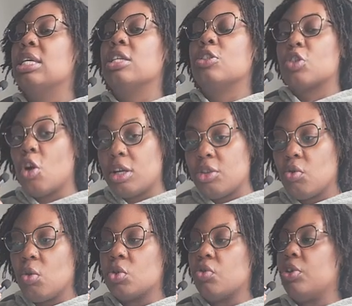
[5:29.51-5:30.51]
Saw it in the
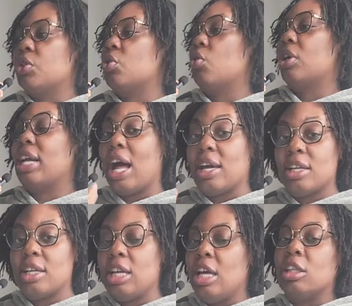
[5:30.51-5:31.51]
grocery store, got
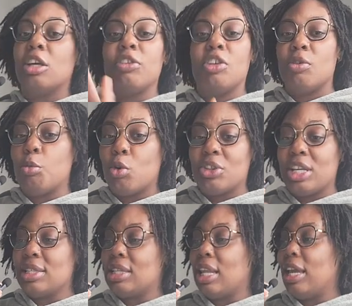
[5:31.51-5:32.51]
it. Love it even more that
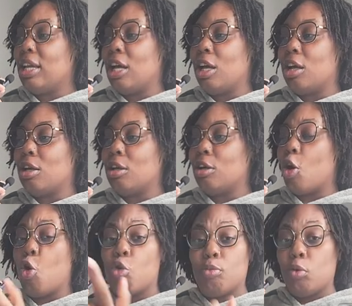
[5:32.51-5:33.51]
it's like
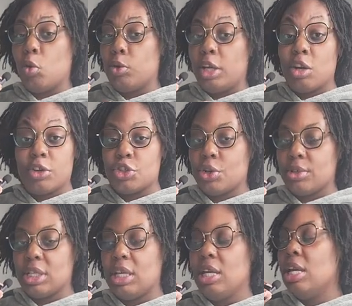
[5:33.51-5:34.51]
homegrown here in
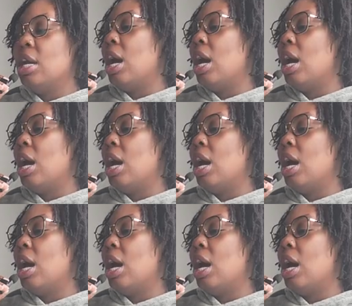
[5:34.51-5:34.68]
Jersey.